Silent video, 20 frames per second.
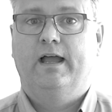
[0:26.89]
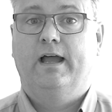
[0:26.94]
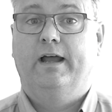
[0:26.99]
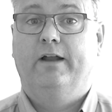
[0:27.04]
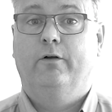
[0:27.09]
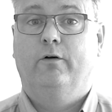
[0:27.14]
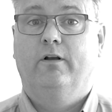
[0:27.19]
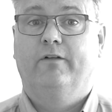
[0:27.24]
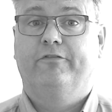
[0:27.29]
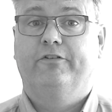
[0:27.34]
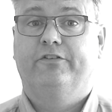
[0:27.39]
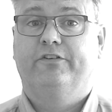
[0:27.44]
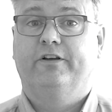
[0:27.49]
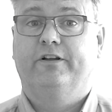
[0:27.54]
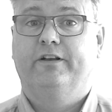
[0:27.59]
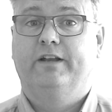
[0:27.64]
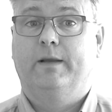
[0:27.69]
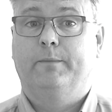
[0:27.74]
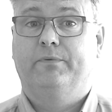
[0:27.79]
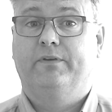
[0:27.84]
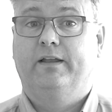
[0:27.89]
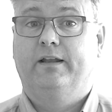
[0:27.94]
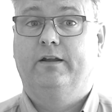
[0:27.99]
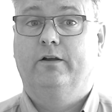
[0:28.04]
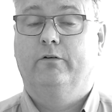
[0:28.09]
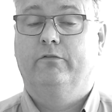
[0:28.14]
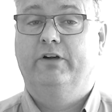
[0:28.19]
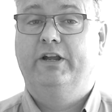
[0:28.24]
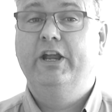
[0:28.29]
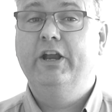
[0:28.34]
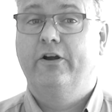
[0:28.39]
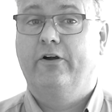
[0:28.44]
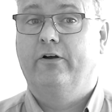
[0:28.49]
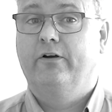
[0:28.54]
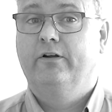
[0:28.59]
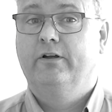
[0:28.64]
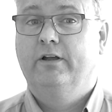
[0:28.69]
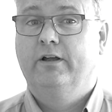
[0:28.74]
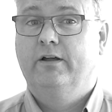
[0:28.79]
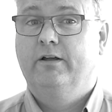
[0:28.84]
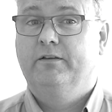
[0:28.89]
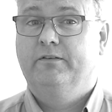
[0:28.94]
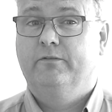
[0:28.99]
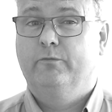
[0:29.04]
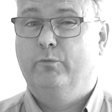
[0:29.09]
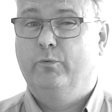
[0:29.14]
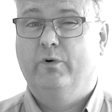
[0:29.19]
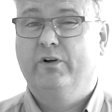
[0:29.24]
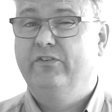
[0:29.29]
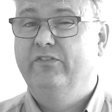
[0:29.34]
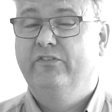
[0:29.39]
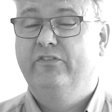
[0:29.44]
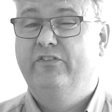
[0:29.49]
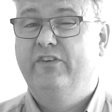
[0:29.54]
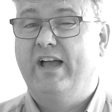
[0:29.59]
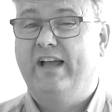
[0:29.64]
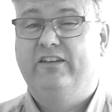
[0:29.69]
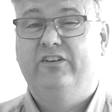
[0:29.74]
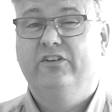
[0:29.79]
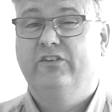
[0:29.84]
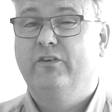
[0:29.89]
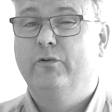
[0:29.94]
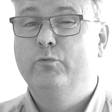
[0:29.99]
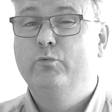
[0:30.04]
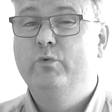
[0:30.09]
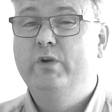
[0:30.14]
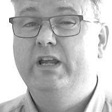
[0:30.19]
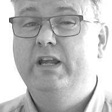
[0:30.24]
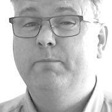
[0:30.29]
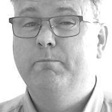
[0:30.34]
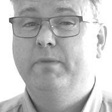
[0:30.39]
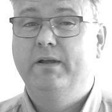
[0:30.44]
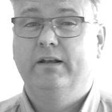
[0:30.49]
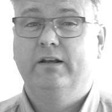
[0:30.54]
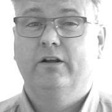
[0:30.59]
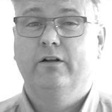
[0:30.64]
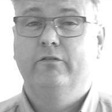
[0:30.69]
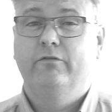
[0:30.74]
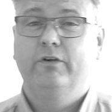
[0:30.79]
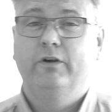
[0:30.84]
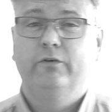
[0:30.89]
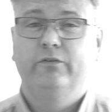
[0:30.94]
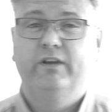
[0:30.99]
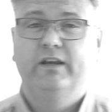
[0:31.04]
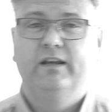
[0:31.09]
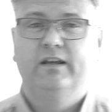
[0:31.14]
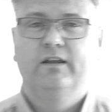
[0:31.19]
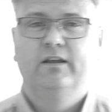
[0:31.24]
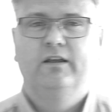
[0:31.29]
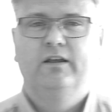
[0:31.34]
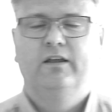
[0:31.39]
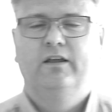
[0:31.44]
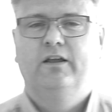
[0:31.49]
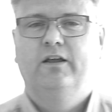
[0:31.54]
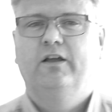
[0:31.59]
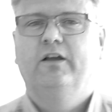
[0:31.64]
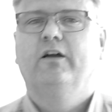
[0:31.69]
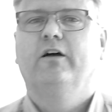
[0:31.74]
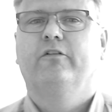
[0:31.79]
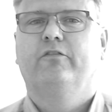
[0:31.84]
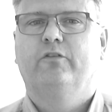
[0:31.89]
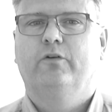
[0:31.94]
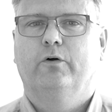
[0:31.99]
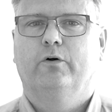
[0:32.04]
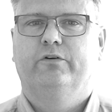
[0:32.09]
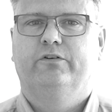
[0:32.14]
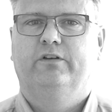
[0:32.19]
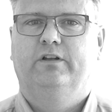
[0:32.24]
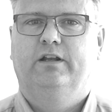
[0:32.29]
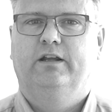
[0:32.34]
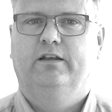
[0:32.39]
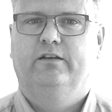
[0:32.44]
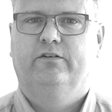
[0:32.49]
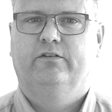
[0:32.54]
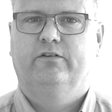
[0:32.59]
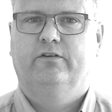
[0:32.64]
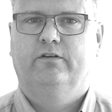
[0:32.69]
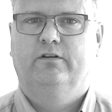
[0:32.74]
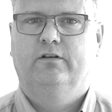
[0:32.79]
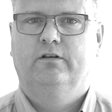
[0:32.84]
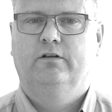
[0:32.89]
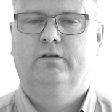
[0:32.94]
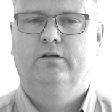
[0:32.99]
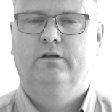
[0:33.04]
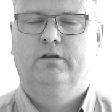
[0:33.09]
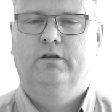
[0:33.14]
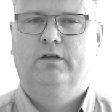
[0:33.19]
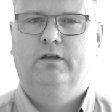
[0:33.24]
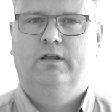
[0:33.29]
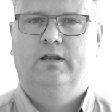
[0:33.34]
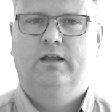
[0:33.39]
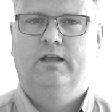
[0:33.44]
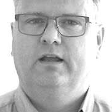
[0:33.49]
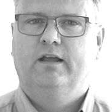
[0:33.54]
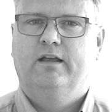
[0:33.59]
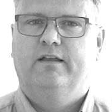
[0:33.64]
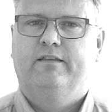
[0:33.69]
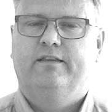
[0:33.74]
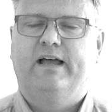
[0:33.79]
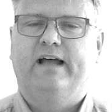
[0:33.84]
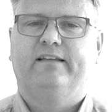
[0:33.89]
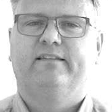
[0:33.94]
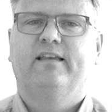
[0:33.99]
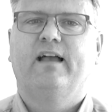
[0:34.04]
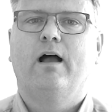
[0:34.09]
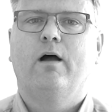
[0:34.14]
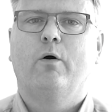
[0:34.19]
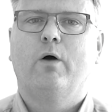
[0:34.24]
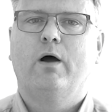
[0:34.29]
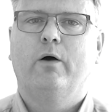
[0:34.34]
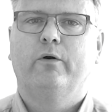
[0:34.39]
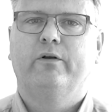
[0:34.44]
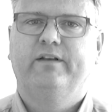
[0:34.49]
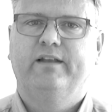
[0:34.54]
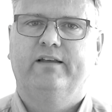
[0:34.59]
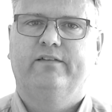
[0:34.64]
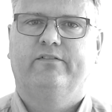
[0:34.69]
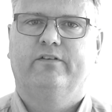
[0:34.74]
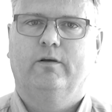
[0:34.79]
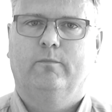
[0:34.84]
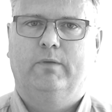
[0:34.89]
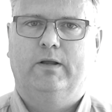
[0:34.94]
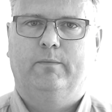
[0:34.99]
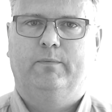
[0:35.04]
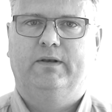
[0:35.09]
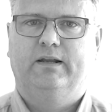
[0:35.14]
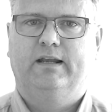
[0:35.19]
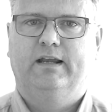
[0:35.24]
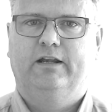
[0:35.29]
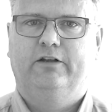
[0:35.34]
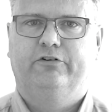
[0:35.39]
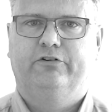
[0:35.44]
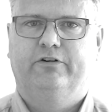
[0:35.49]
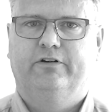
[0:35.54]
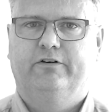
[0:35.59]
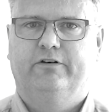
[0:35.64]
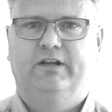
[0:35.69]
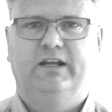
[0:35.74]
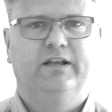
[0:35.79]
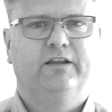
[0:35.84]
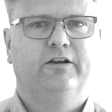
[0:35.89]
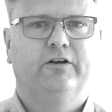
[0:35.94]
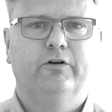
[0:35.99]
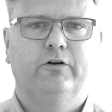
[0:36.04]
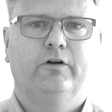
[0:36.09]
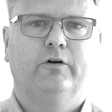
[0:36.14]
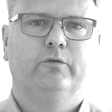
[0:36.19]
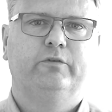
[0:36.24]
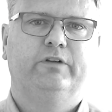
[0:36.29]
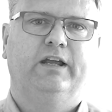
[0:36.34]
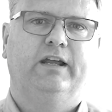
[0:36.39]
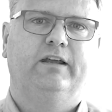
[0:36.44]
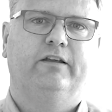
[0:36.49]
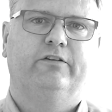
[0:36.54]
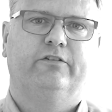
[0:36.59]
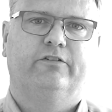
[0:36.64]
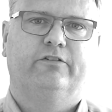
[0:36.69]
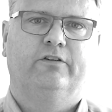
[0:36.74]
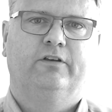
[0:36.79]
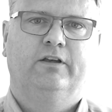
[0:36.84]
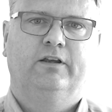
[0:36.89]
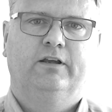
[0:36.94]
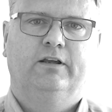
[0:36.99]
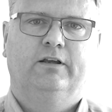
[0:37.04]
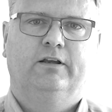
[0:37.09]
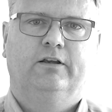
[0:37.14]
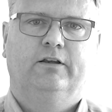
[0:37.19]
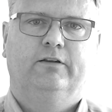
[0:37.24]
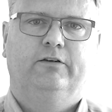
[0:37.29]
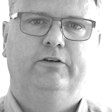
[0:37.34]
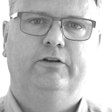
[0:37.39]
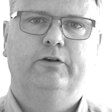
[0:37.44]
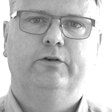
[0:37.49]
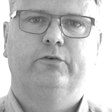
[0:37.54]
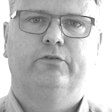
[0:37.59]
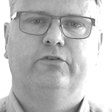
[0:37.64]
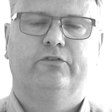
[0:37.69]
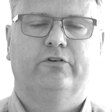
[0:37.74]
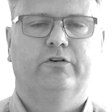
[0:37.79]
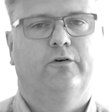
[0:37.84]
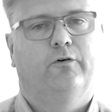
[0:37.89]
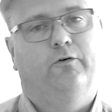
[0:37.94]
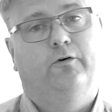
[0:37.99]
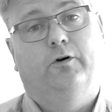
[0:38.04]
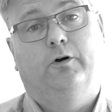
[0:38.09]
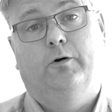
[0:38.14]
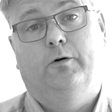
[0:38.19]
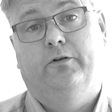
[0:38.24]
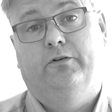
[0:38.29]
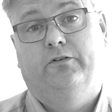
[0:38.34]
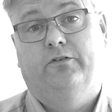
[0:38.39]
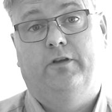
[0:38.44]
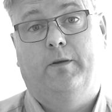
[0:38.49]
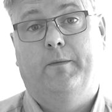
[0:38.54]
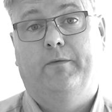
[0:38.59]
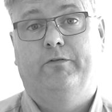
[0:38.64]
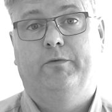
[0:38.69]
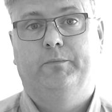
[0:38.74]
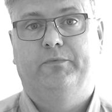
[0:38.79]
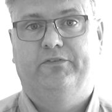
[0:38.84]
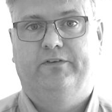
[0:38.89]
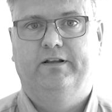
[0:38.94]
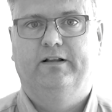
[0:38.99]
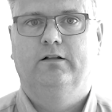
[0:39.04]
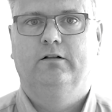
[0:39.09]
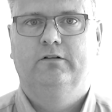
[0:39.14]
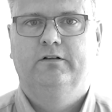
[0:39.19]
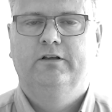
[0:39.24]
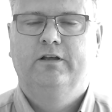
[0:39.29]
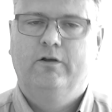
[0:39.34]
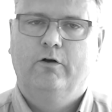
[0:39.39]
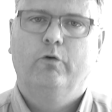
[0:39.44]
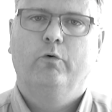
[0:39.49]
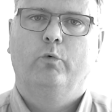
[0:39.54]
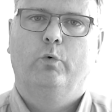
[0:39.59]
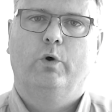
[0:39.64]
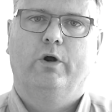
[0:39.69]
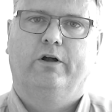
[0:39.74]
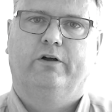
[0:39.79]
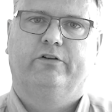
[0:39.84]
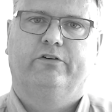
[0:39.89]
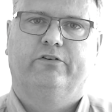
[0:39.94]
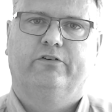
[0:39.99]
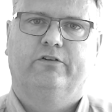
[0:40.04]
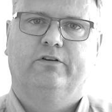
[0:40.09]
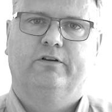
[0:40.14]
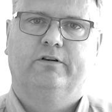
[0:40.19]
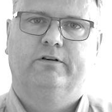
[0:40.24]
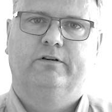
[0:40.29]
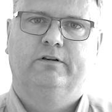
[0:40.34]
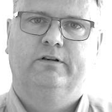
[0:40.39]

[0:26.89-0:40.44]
And all of a sudden I'm standing over here. Wasn't that just a wee bit confusing? Of course it is. That's how our desktop application in the good old days used, or some of them still, works.